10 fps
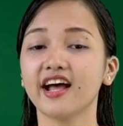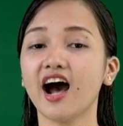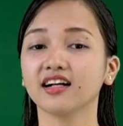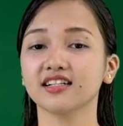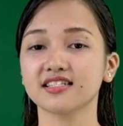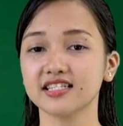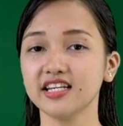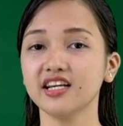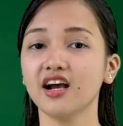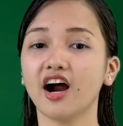and angle
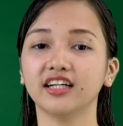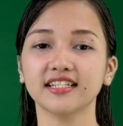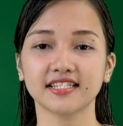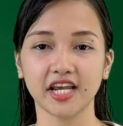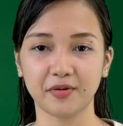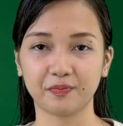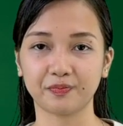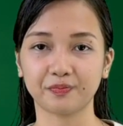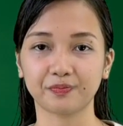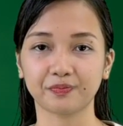C are the
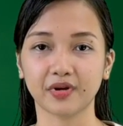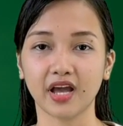same